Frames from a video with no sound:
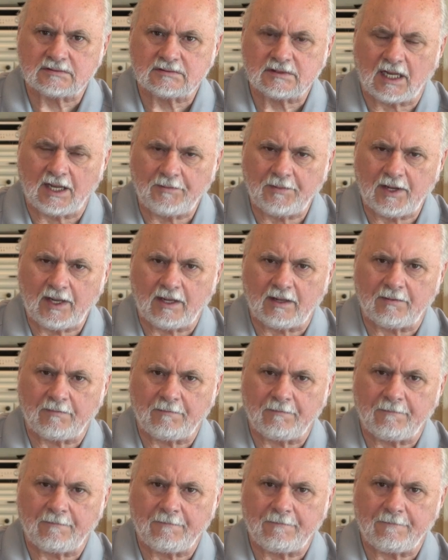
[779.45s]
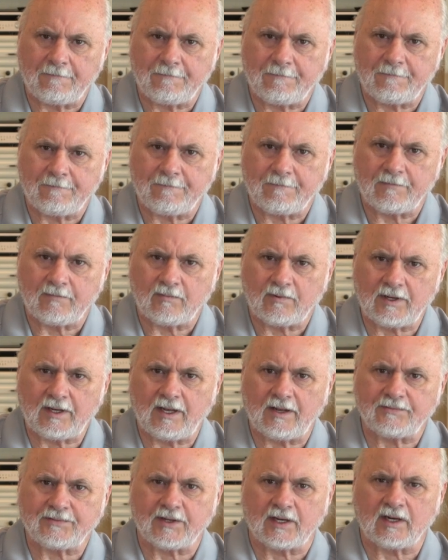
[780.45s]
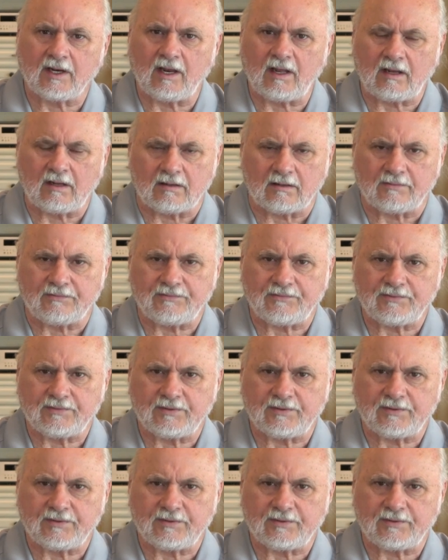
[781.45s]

Amen. We have to love.